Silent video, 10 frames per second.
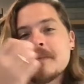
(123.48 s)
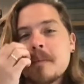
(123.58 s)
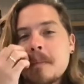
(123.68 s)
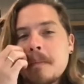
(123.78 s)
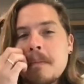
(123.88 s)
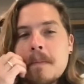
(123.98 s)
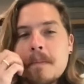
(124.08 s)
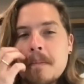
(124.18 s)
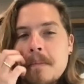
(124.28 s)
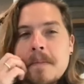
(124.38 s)

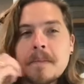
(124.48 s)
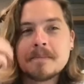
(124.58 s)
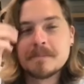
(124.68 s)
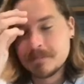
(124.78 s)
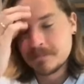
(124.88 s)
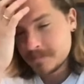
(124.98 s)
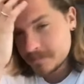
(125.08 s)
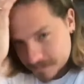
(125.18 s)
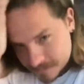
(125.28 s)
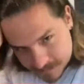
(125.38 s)

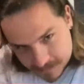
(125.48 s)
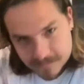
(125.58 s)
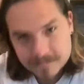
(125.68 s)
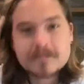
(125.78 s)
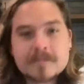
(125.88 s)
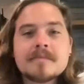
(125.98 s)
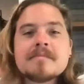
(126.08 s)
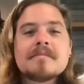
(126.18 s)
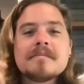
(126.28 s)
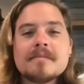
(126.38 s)

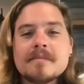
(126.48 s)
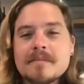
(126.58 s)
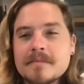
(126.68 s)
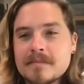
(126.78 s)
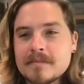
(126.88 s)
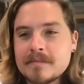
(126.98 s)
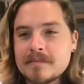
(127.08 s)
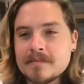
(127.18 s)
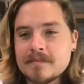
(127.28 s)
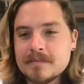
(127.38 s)

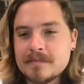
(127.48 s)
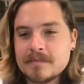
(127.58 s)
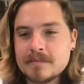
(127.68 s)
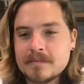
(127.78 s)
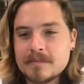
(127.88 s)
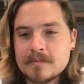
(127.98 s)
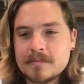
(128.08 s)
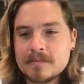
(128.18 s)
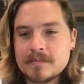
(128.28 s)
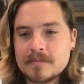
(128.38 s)

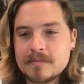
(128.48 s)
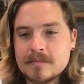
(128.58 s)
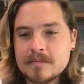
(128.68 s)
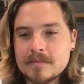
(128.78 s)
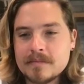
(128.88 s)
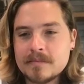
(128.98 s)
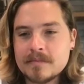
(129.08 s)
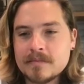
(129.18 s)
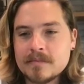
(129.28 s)
(silent)